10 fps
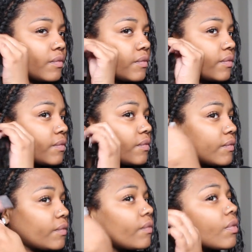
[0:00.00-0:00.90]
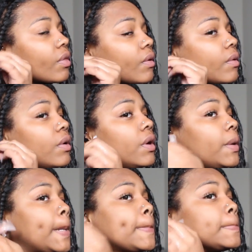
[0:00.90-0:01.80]

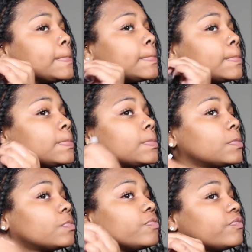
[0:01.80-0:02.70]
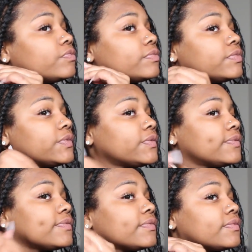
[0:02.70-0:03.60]

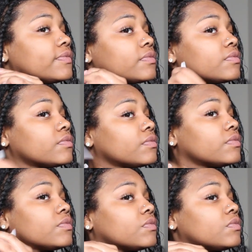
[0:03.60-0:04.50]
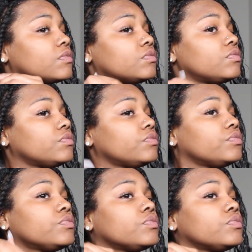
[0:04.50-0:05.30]
[no speech]